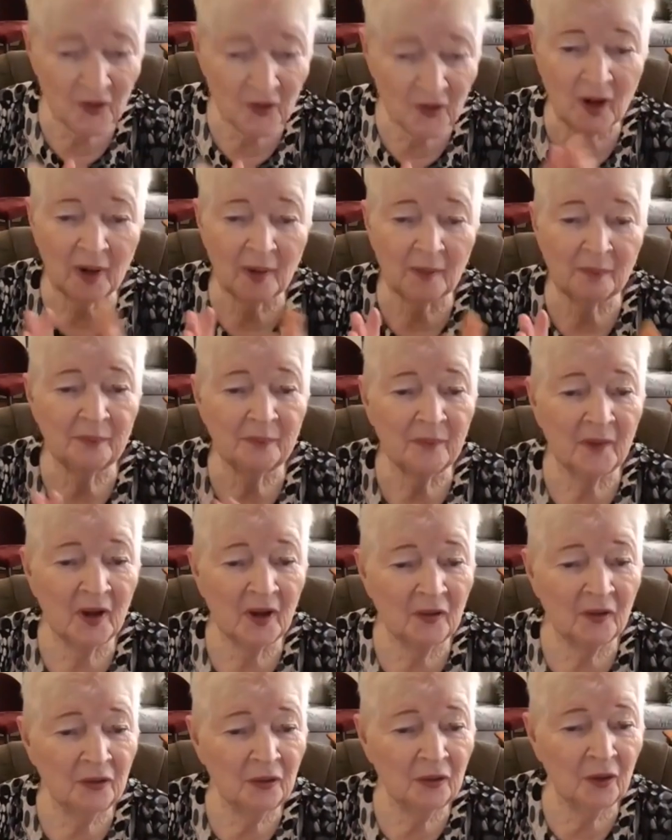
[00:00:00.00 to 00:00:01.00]
for our
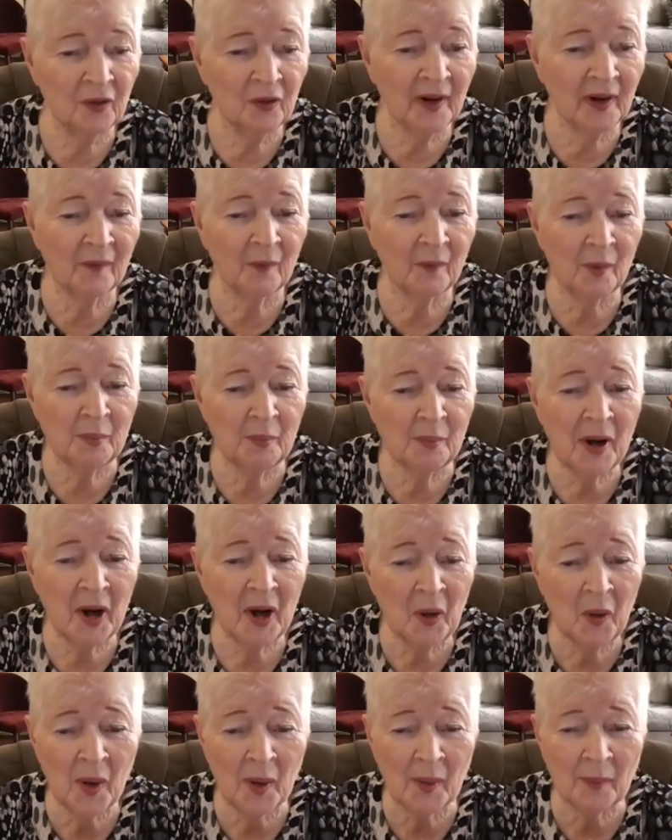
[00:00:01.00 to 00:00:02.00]
4-hour
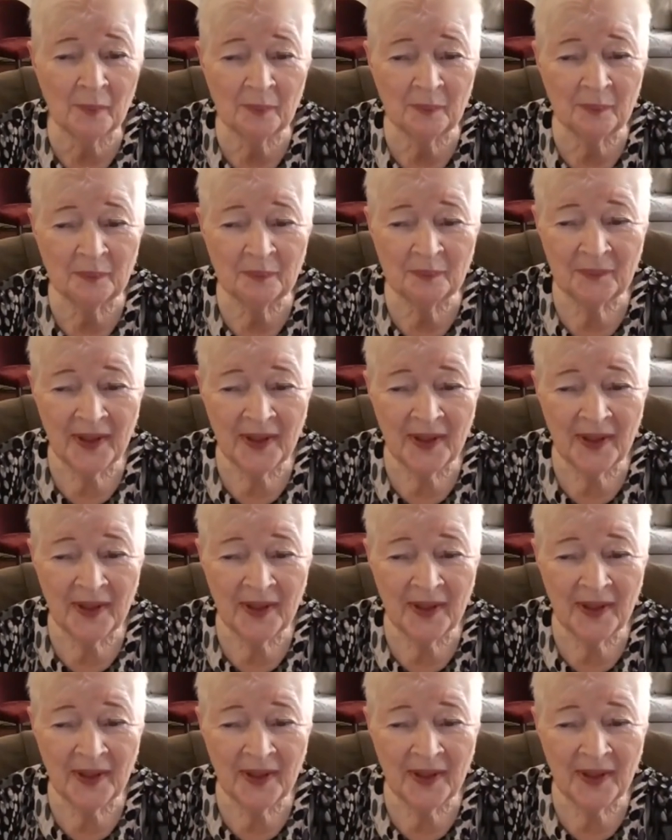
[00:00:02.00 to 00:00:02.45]
poem.